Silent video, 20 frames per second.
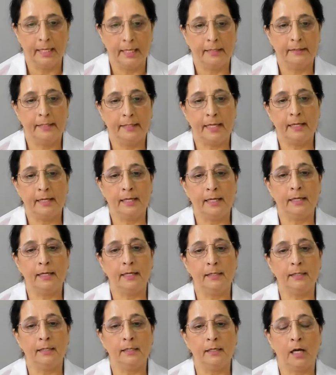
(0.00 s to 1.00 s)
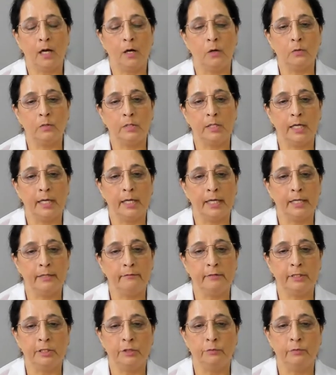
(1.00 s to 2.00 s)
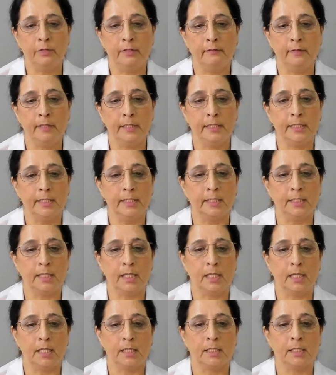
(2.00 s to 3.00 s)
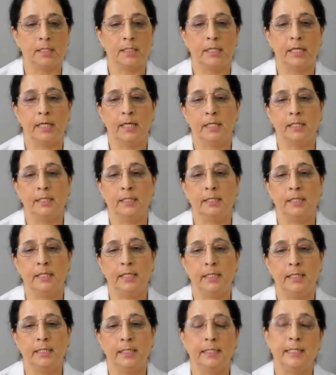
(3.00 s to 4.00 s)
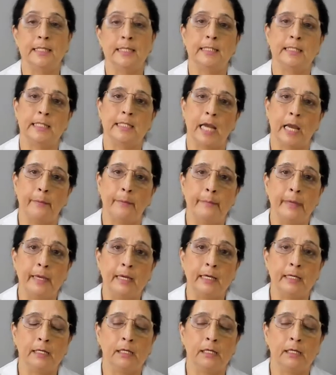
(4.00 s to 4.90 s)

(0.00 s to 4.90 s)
Then another outline which we will discuss is the systemic